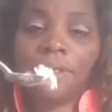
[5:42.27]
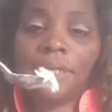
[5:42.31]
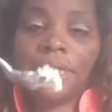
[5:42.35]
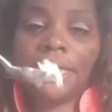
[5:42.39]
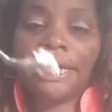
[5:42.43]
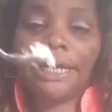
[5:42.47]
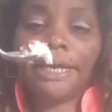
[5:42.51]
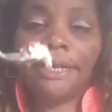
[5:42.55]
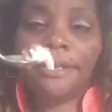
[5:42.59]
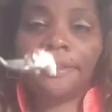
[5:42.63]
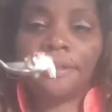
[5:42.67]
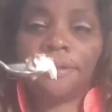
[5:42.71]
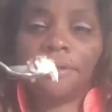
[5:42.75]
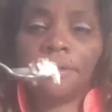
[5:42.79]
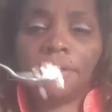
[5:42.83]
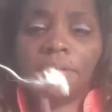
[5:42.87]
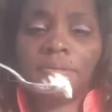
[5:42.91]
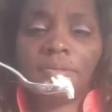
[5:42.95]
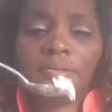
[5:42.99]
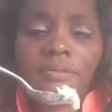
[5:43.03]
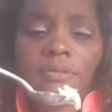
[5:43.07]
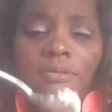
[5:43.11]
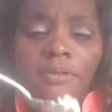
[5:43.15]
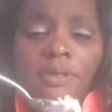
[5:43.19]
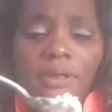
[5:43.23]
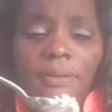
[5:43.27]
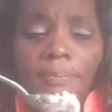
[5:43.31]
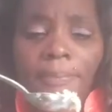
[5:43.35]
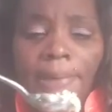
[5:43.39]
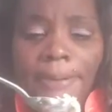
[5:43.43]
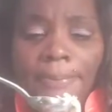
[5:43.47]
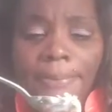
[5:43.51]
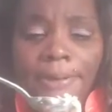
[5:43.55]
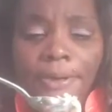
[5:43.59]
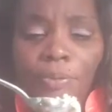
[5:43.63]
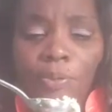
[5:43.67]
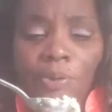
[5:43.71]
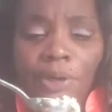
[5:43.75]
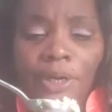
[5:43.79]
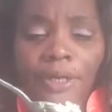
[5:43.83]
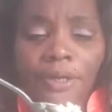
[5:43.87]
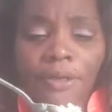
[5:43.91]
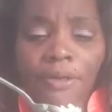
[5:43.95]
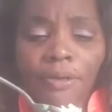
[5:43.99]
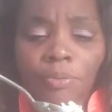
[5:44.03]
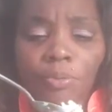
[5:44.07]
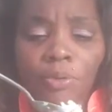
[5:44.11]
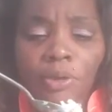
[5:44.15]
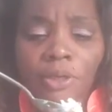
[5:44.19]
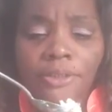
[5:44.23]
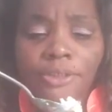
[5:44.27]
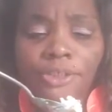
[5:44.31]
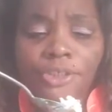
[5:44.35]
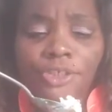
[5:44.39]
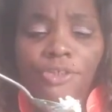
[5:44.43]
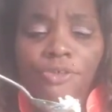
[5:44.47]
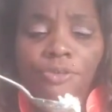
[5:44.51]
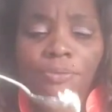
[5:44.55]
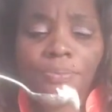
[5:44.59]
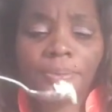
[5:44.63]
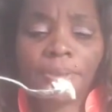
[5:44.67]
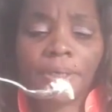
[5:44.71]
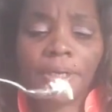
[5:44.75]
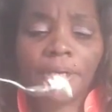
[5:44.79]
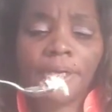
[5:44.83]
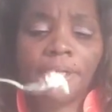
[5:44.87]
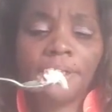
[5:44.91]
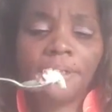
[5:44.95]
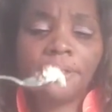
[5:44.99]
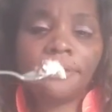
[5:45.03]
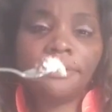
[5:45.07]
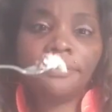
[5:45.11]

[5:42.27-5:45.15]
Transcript: and the might be the regular ones too, but